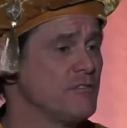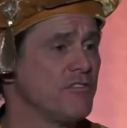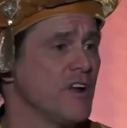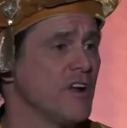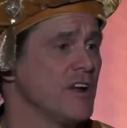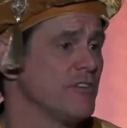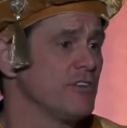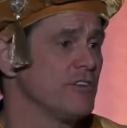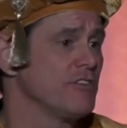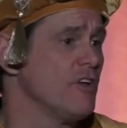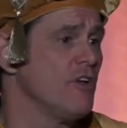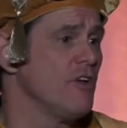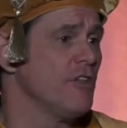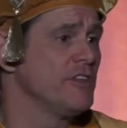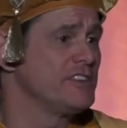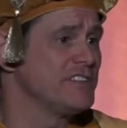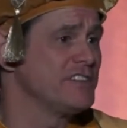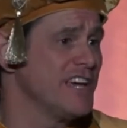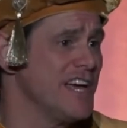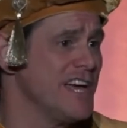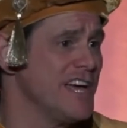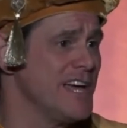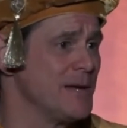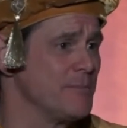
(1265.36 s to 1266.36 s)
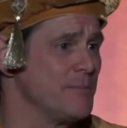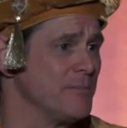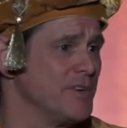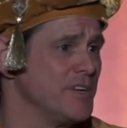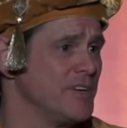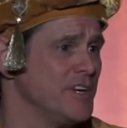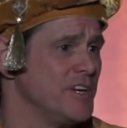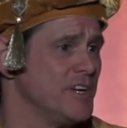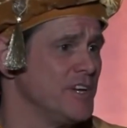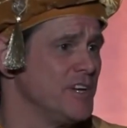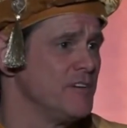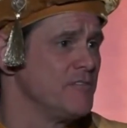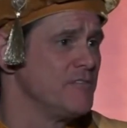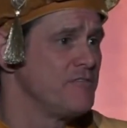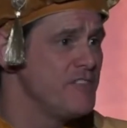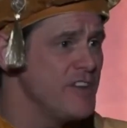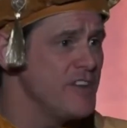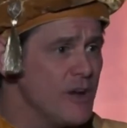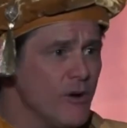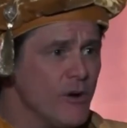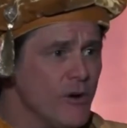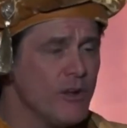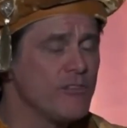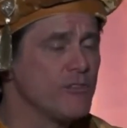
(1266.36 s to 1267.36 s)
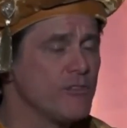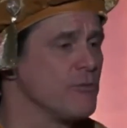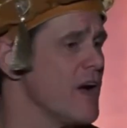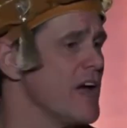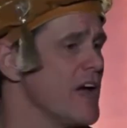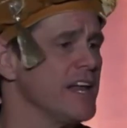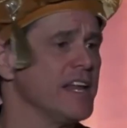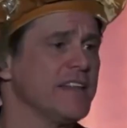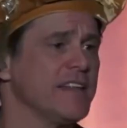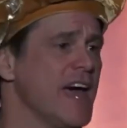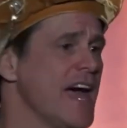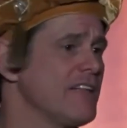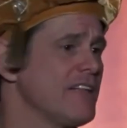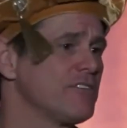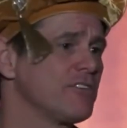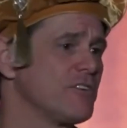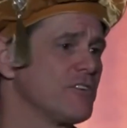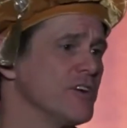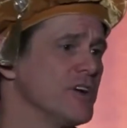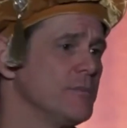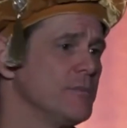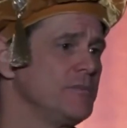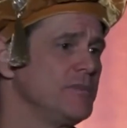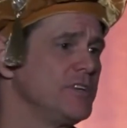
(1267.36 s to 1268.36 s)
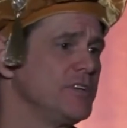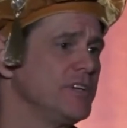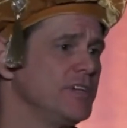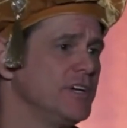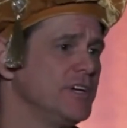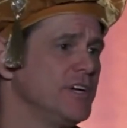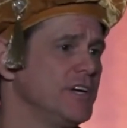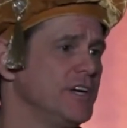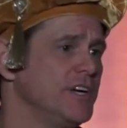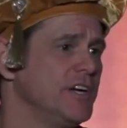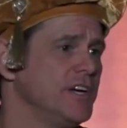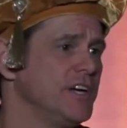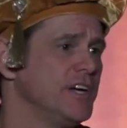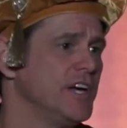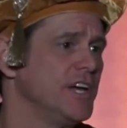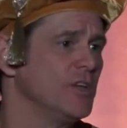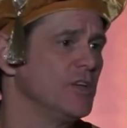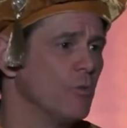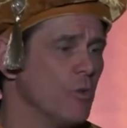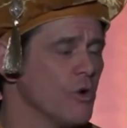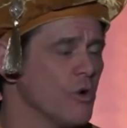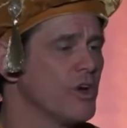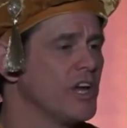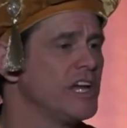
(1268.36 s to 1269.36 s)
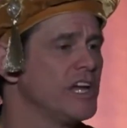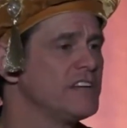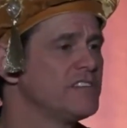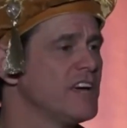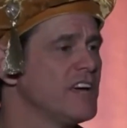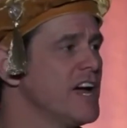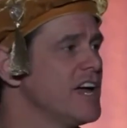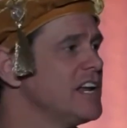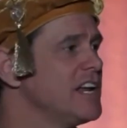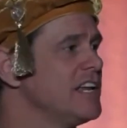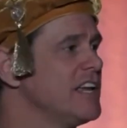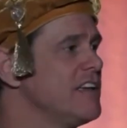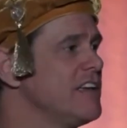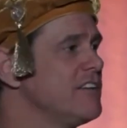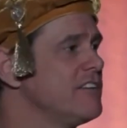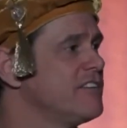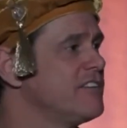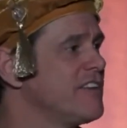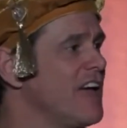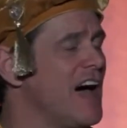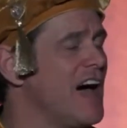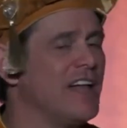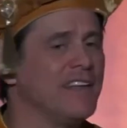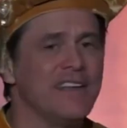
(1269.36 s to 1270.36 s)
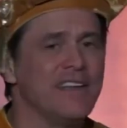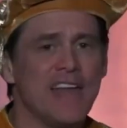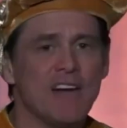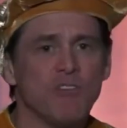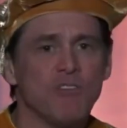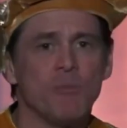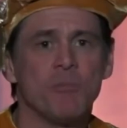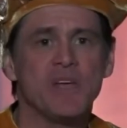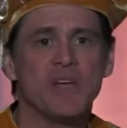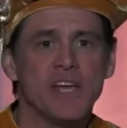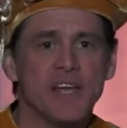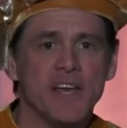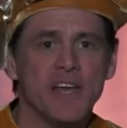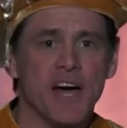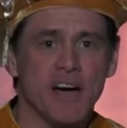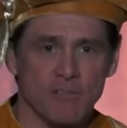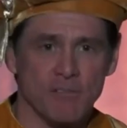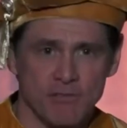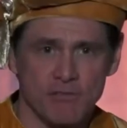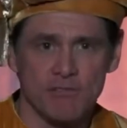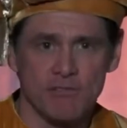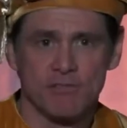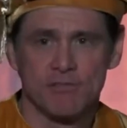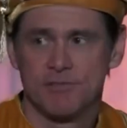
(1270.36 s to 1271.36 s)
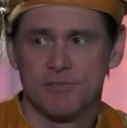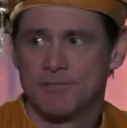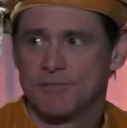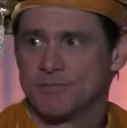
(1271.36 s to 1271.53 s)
in front of us all the time. Fear is writing that script, and the working title is, I'll Never Be Enough.